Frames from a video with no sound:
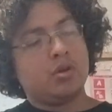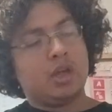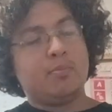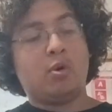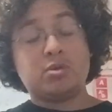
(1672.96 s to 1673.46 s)

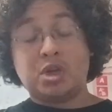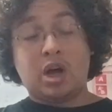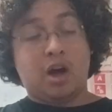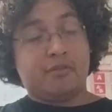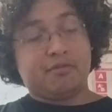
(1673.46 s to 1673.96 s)
he pulls
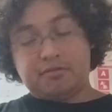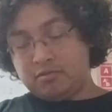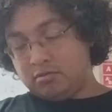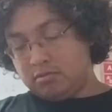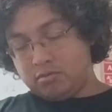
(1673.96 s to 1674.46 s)
off.
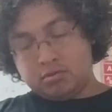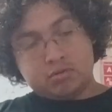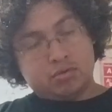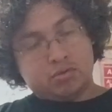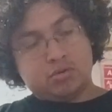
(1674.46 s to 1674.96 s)

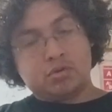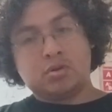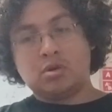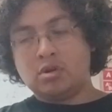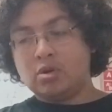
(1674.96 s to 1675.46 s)

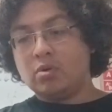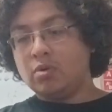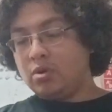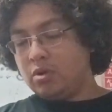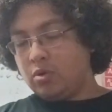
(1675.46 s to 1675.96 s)

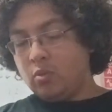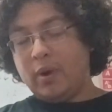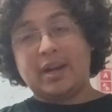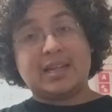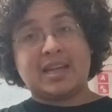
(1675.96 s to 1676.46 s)

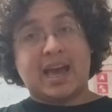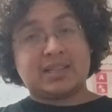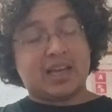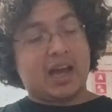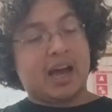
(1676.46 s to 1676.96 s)
When he
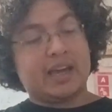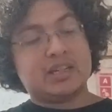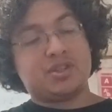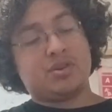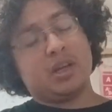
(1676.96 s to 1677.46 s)
tags that high
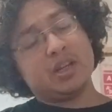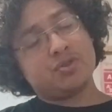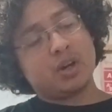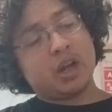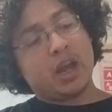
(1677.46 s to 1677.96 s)
E
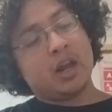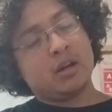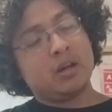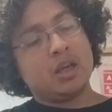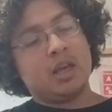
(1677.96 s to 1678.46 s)
string
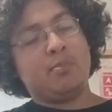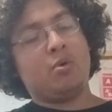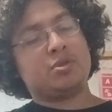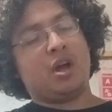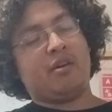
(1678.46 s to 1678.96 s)
again, he
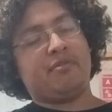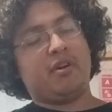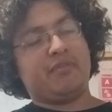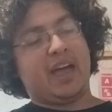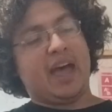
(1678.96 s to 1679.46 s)
pulls off
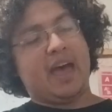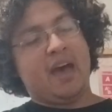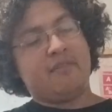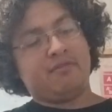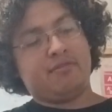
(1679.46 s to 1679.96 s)
of that
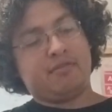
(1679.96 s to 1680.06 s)
F